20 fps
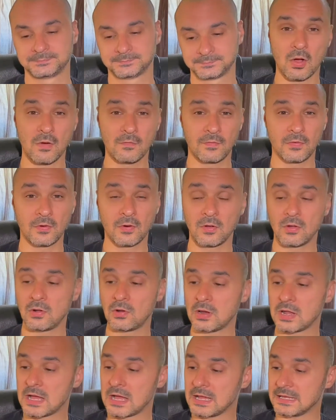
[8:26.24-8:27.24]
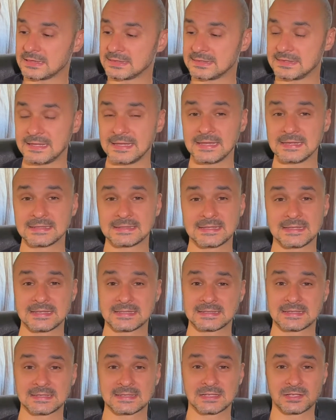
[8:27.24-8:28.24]
Overall, I think
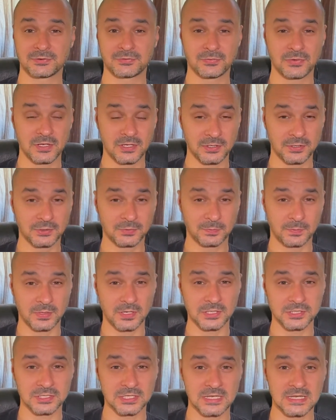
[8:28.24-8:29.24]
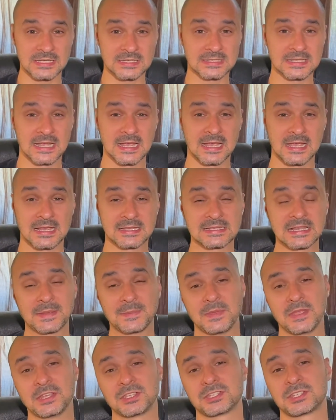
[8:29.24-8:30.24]
this is a really good purchase. As I
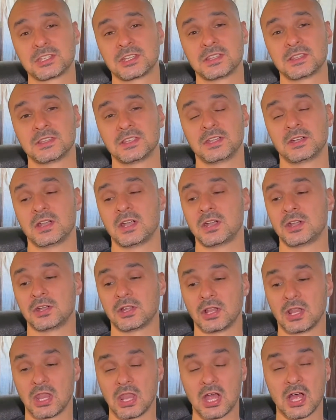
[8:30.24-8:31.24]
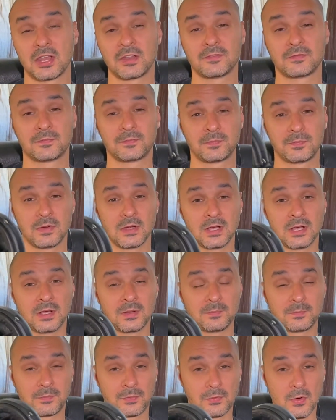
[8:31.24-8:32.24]
mentioned, there are a lot
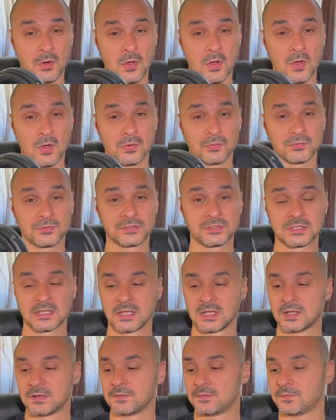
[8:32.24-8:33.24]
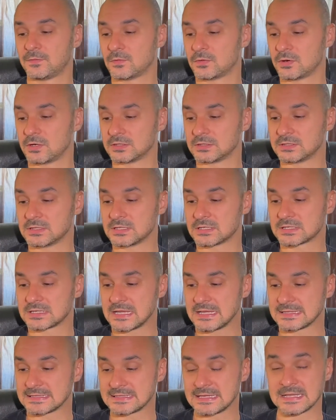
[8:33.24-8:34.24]
of pros for these
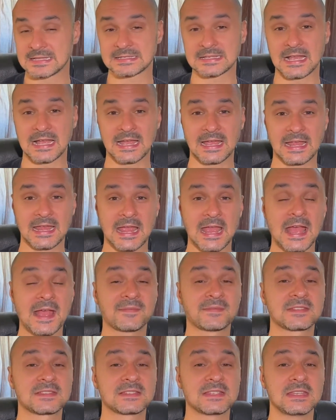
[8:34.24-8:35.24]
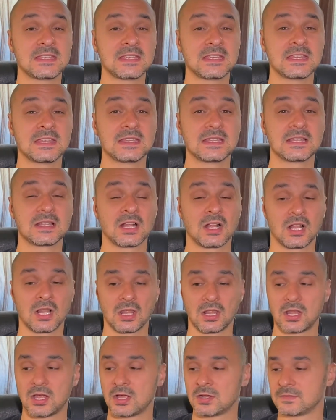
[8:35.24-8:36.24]
headsets. I have seen a
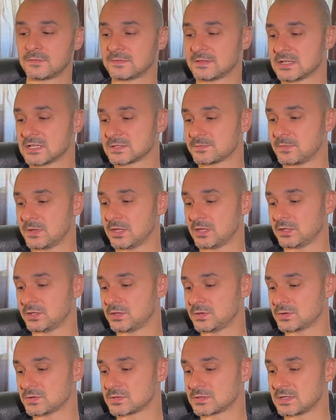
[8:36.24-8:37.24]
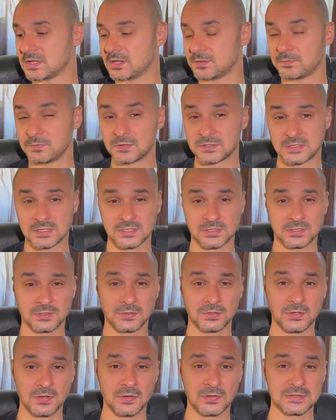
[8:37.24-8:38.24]
lot of this being used in music
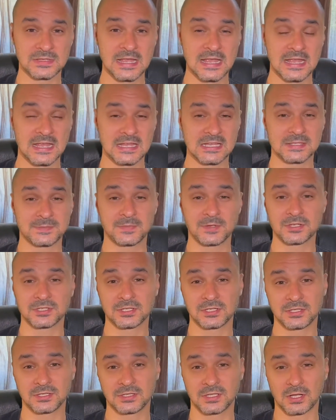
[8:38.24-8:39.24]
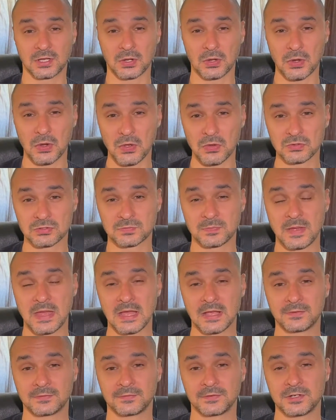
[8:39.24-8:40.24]
studios, especially the closed
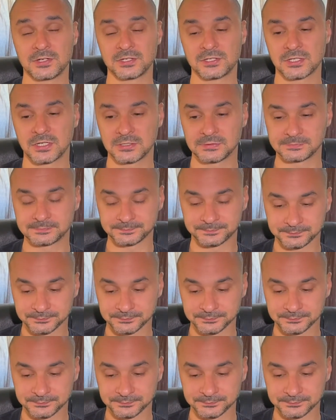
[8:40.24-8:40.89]
back version.